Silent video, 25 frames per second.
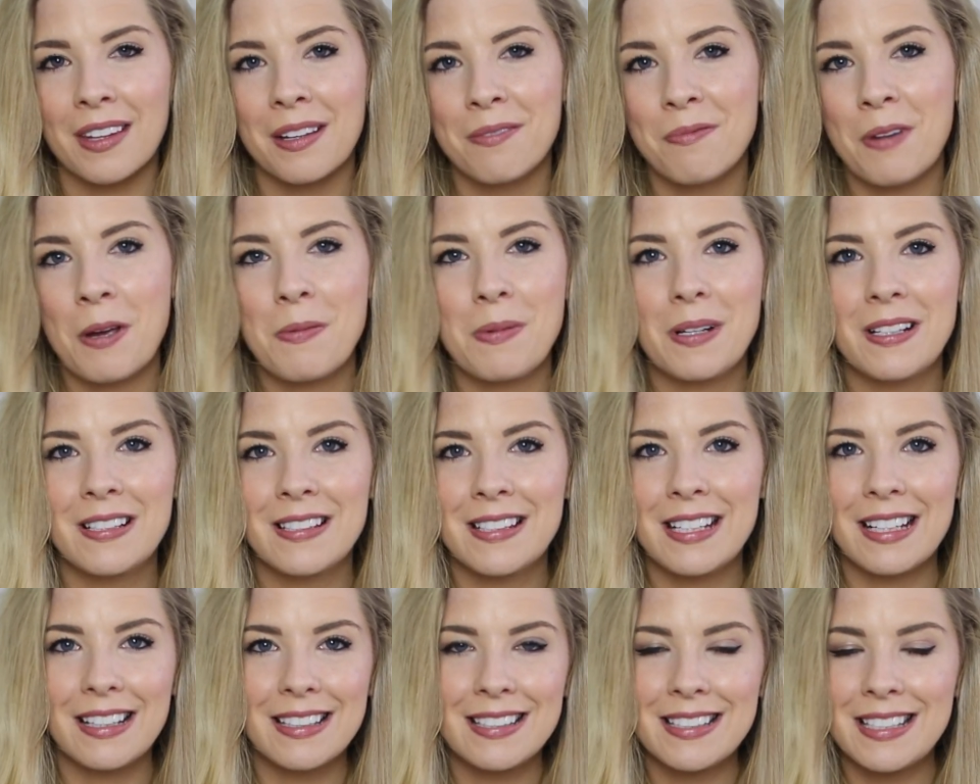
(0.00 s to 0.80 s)
maybe
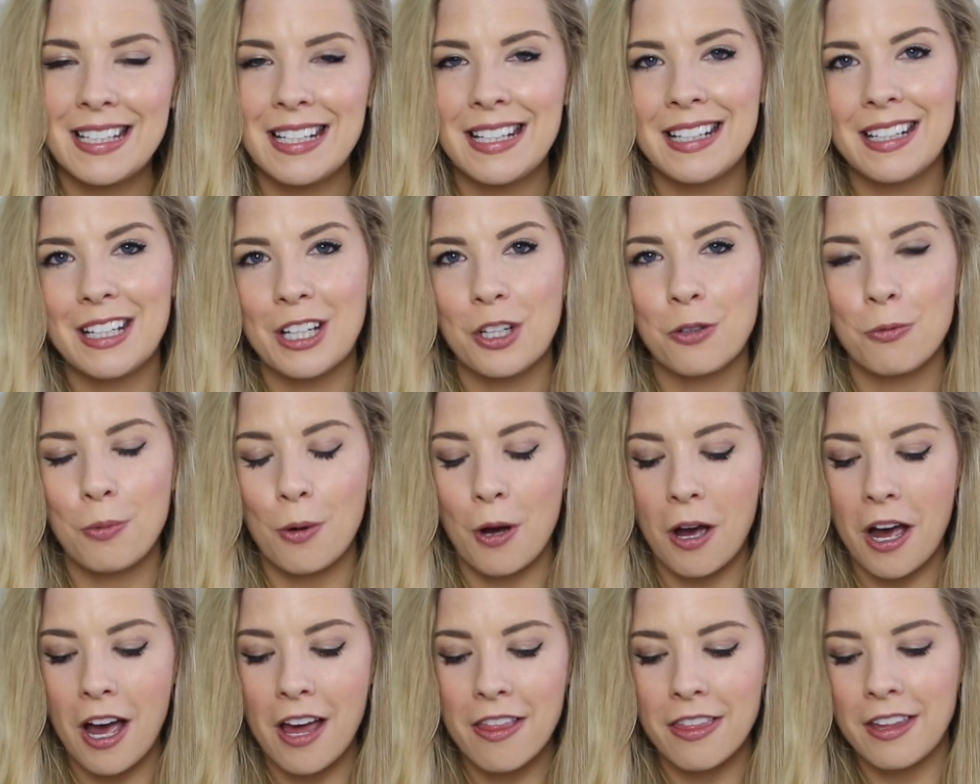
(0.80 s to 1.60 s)
16
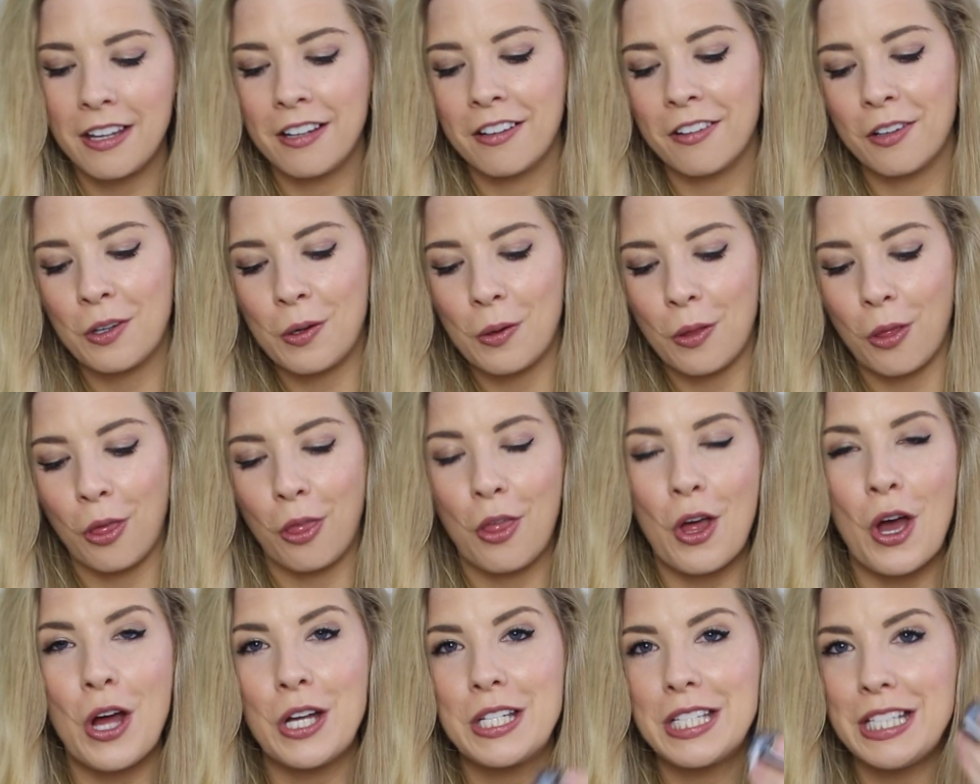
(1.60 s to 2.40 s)
gigabyte, then I got the
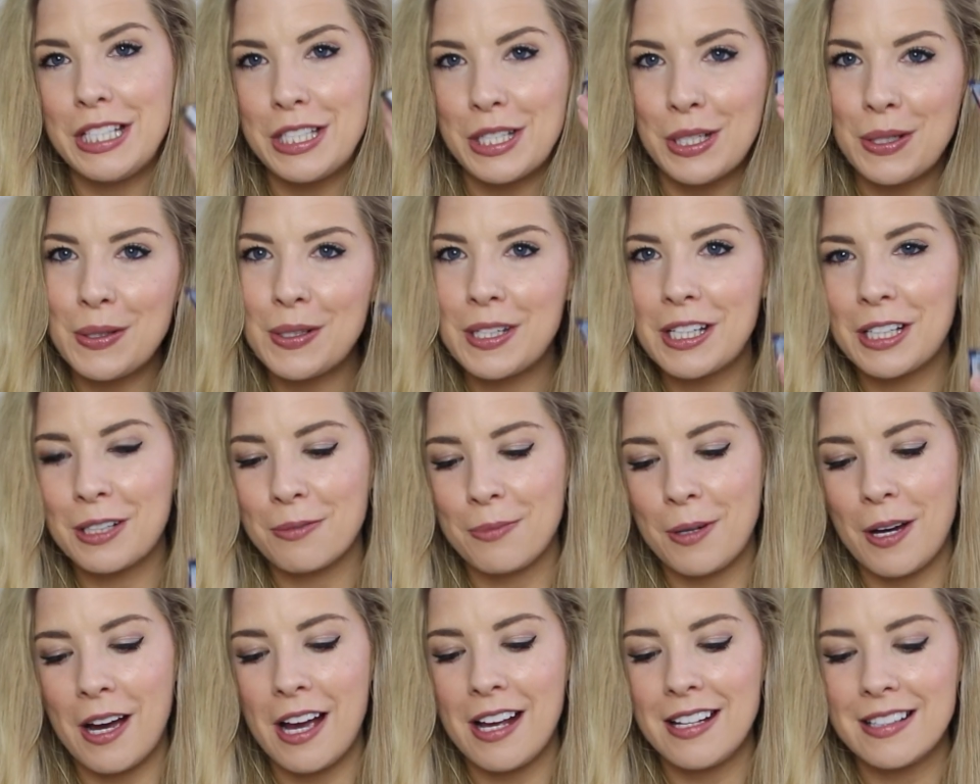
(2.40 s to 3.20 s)
32
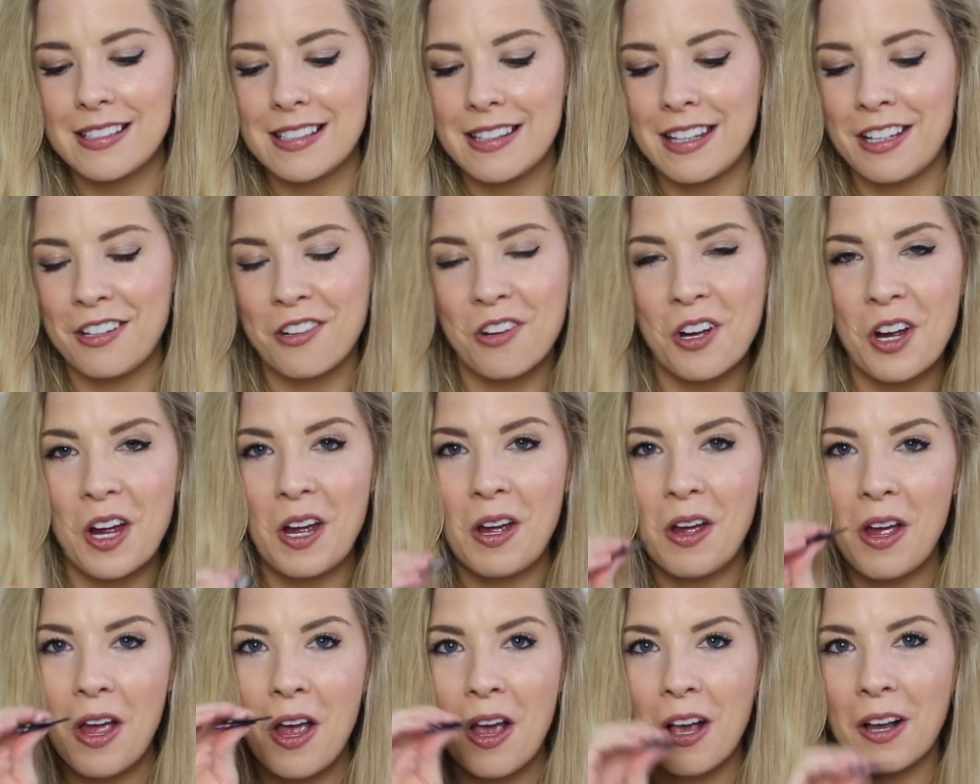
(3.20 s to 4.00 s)
gigabytes, then
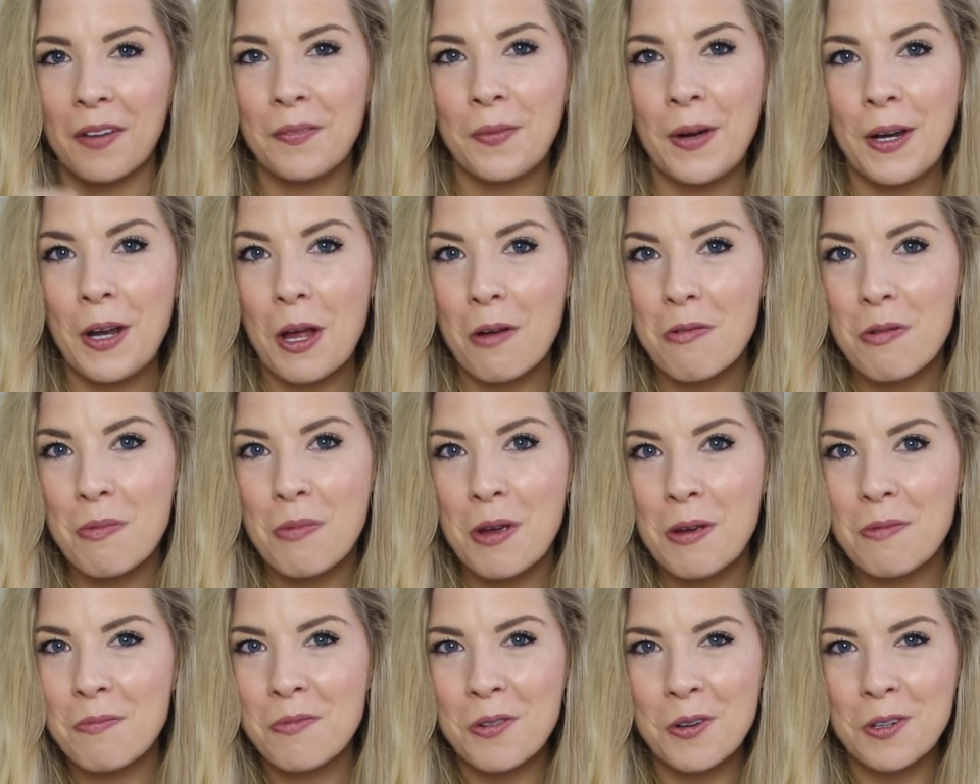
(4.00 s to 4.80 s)
I went up a
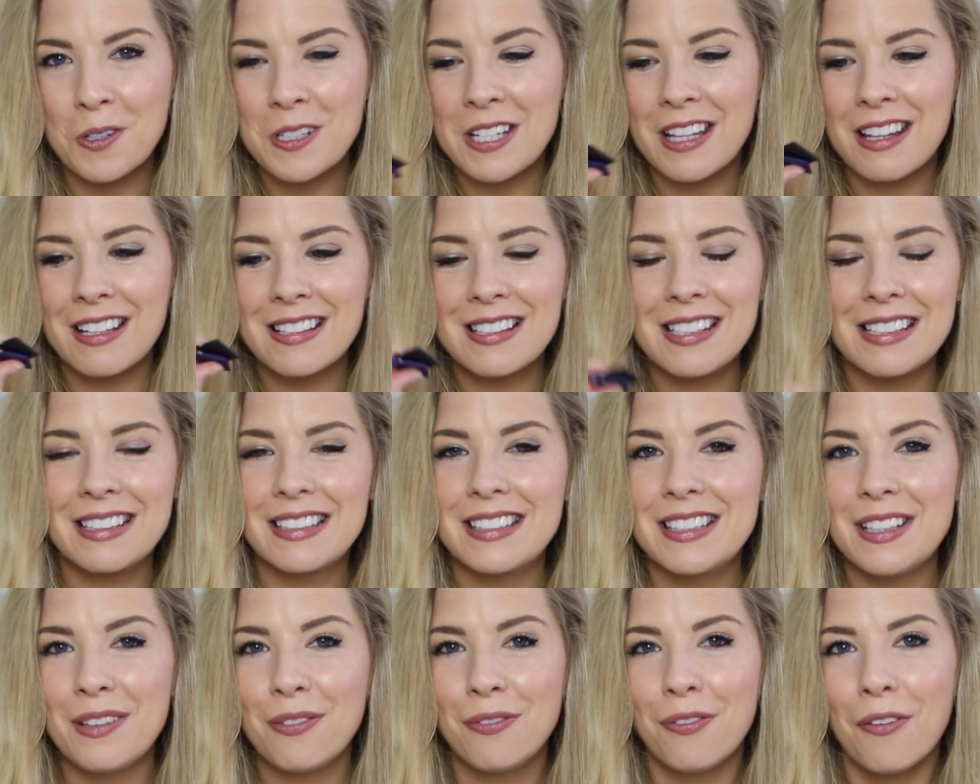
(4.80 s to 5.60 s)
bit more to the
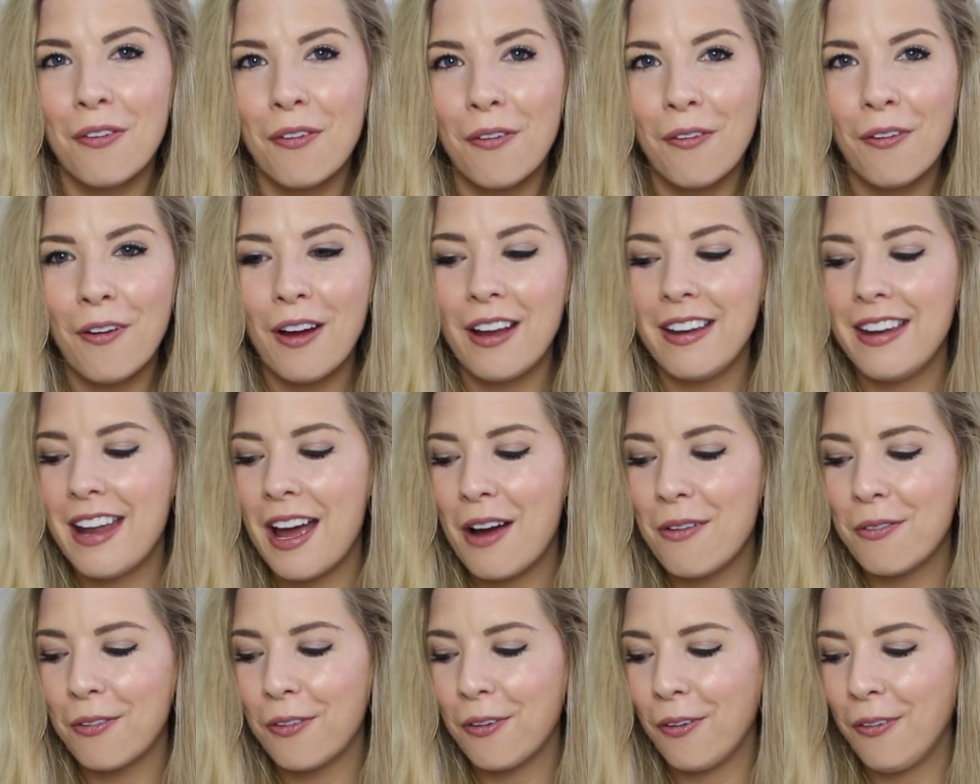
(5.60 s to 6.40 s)
64, and
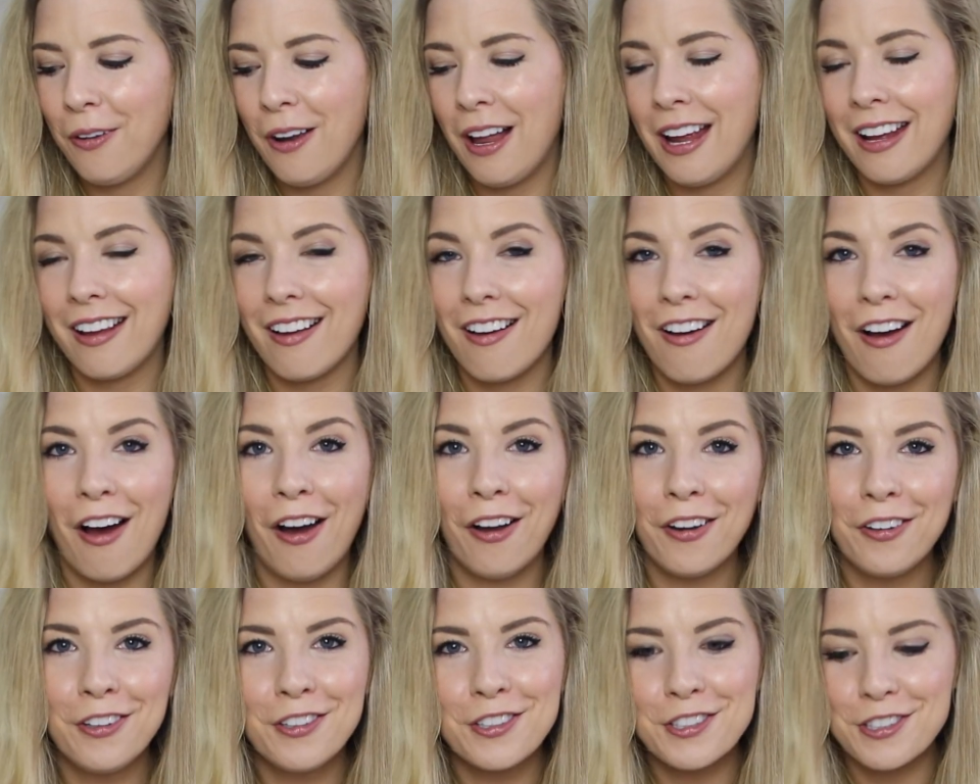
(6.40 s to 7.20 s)
now we're on like
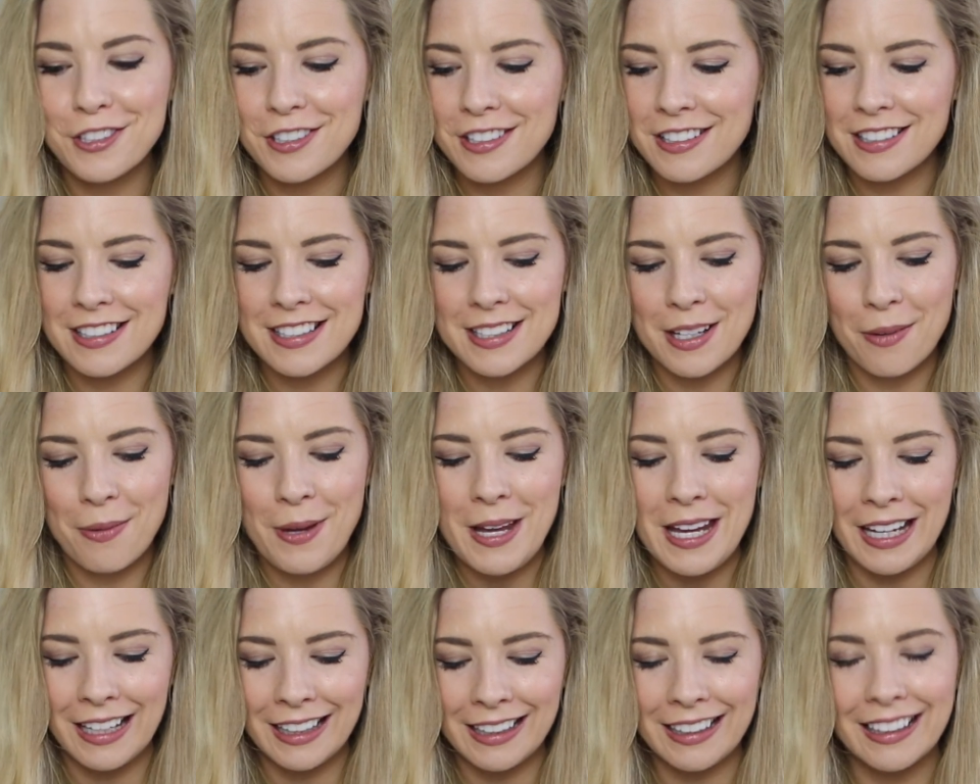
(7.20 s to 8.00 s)
100 and
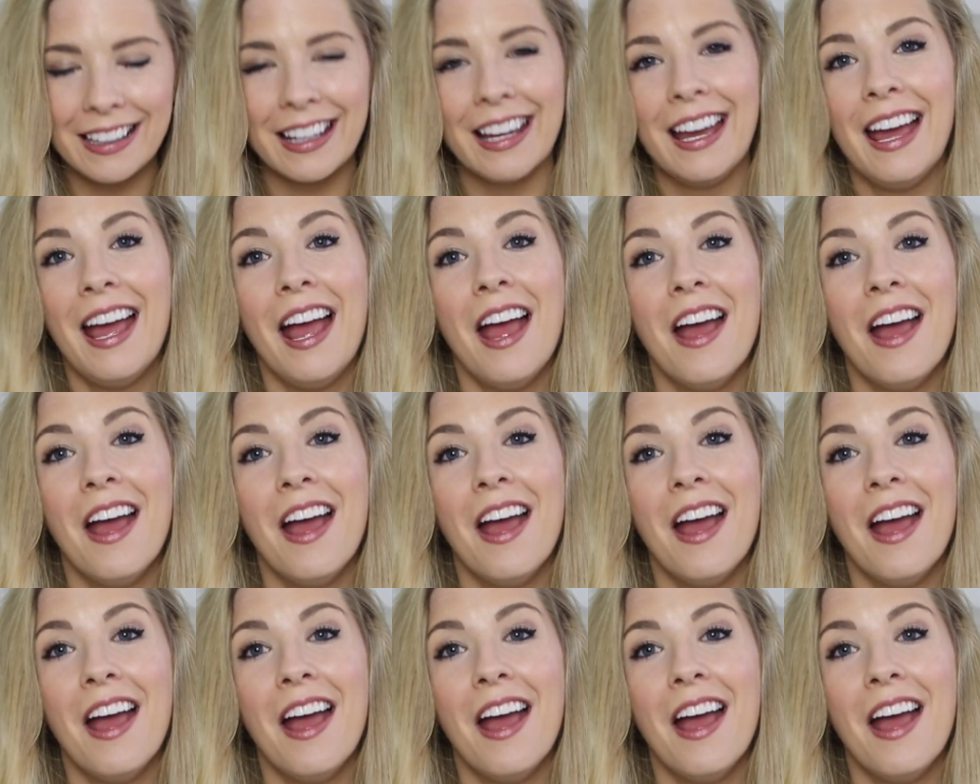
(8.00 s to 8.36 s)
something.